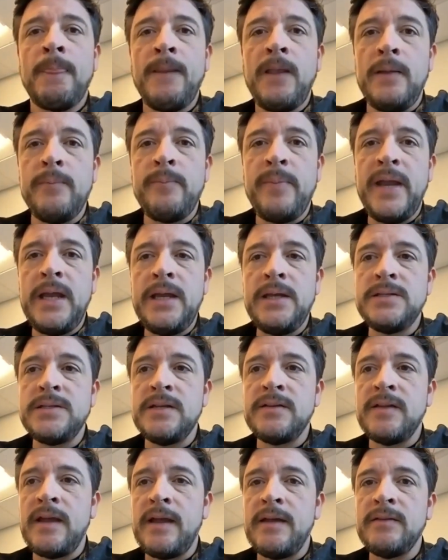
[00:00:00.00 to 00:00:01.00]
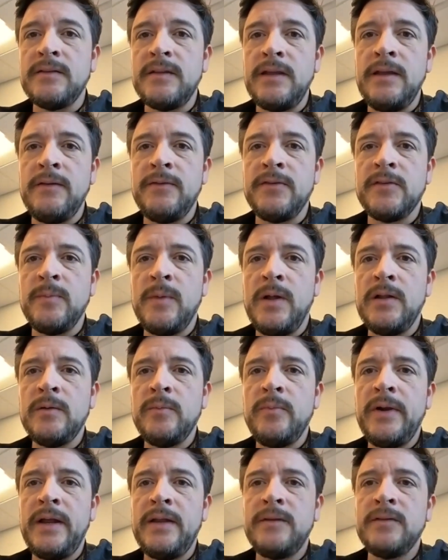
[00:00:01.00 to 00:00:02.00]
Okay, Paige has asked, if
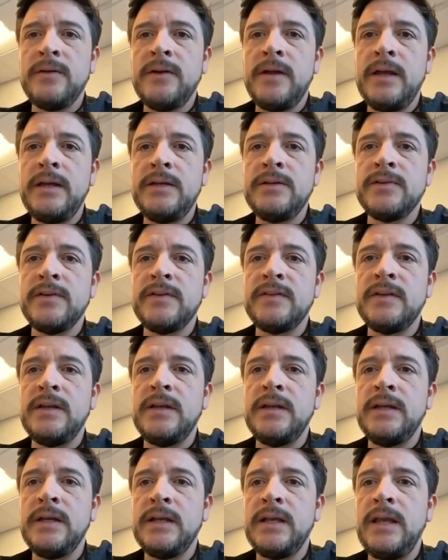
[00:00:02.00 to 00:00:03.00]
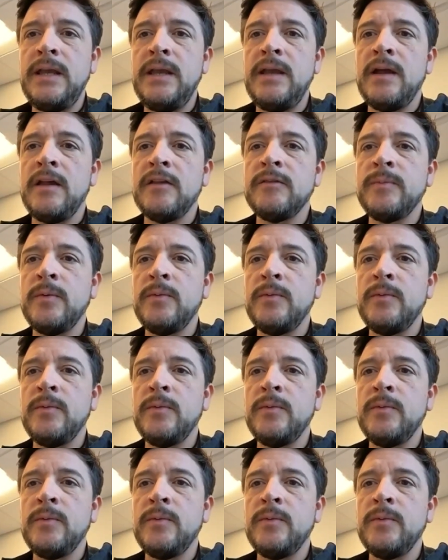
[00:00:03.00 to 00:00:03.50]
smaller brands are not interested in a kiosk